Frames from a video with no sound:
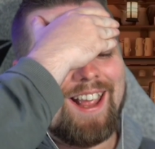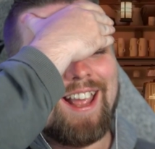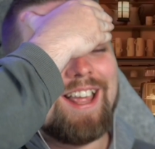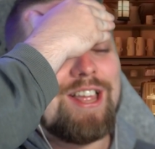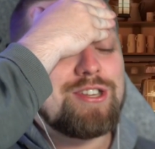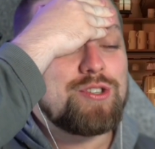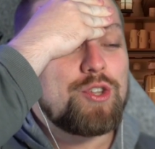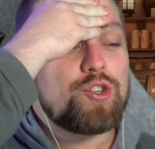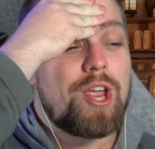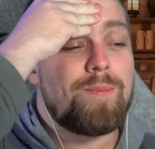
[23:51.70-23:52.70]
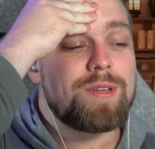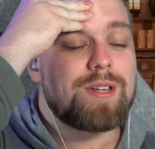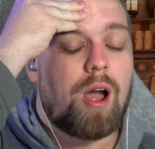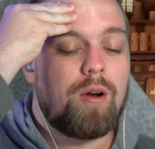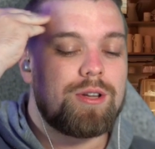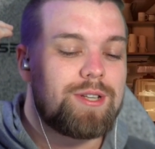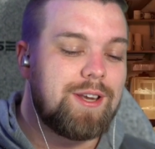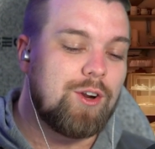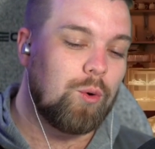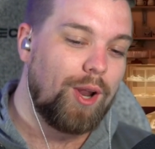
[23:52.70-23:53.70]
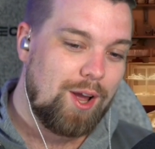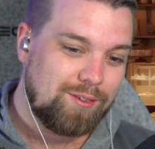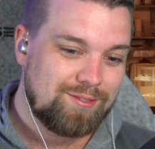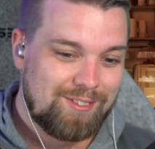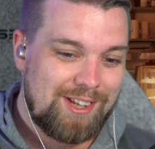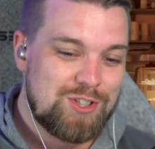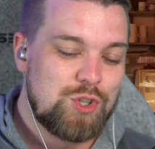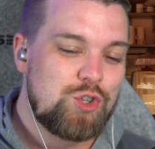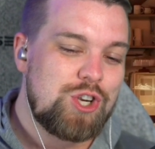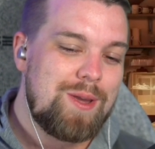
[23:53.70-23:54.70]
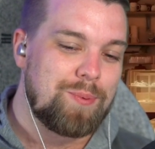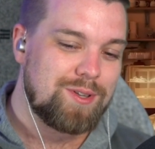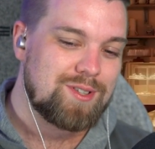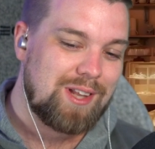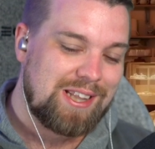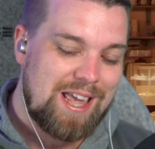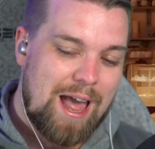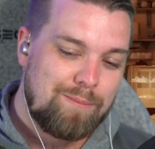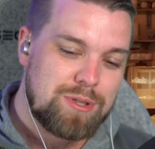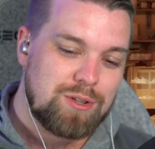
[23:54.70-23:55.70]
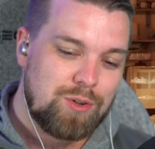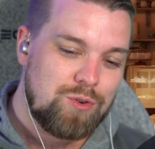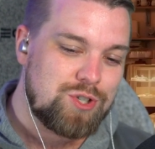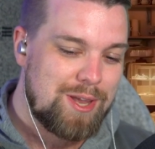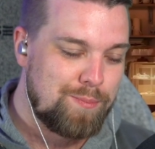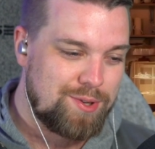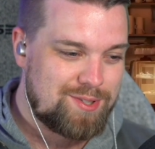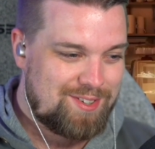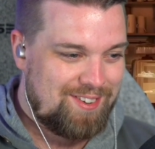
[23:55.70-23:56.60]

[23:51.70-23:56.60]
This is the cheapest currency in Korea. It's the cheapest, like the absolute cheapest.